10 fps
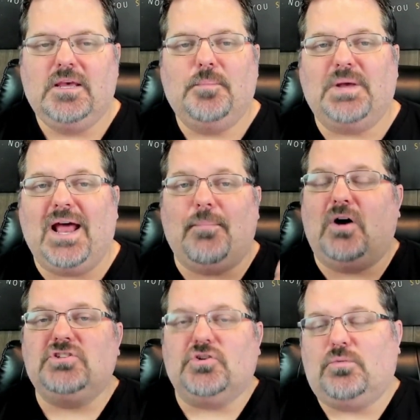But I'm
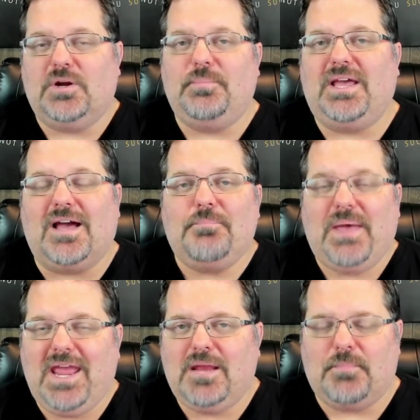also real big on
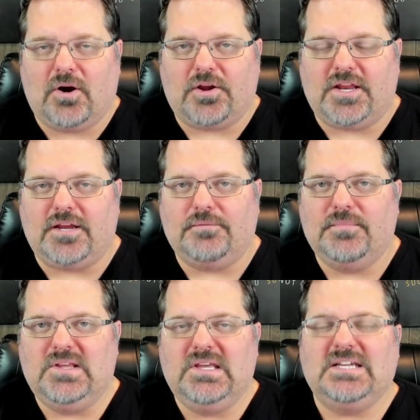paid marketing
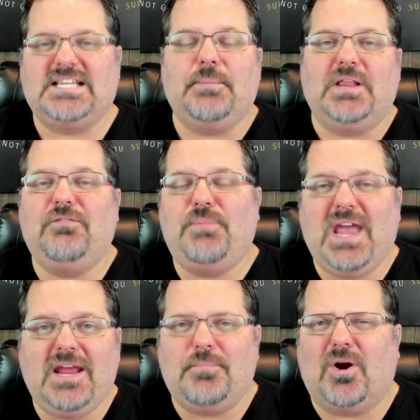because I believe
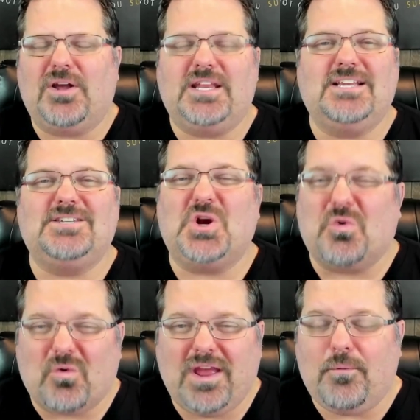paid marketing is a
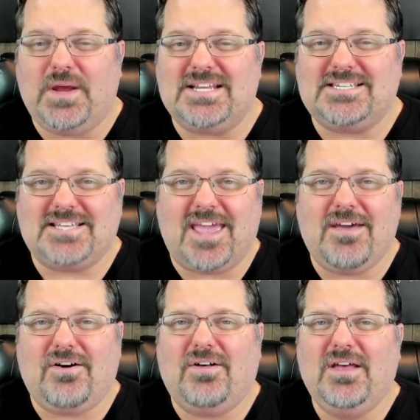great way to
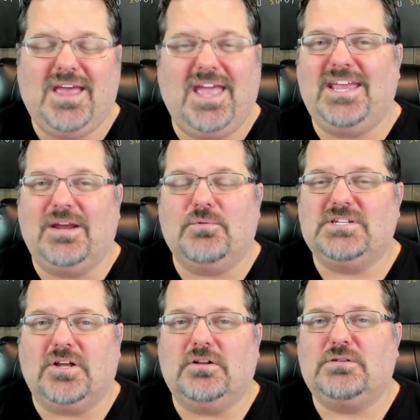scale and get
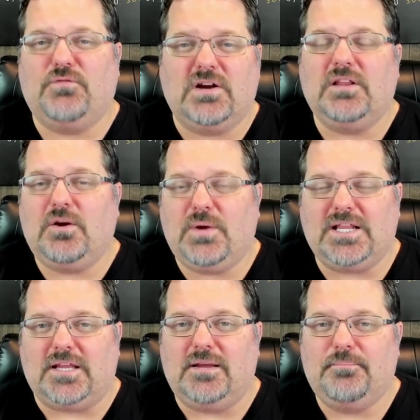results fairly
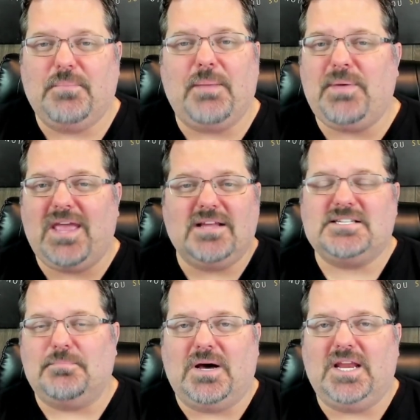quickly by paying
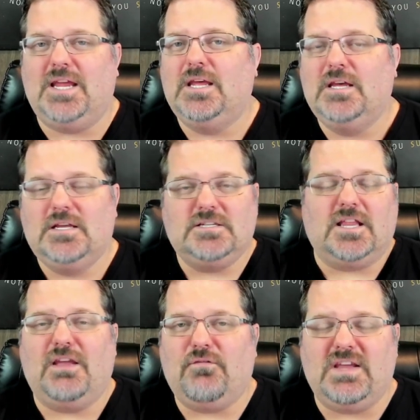some money to
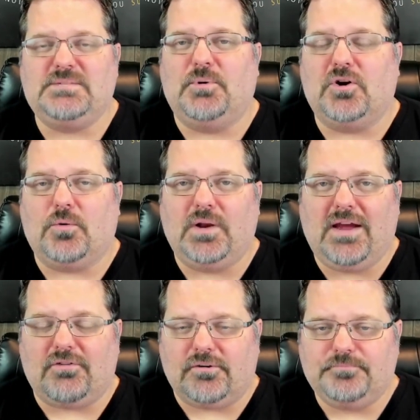like Facebook or
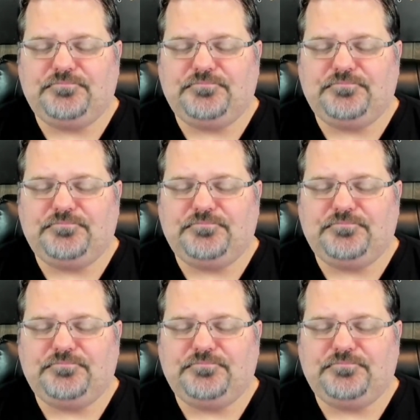whatever.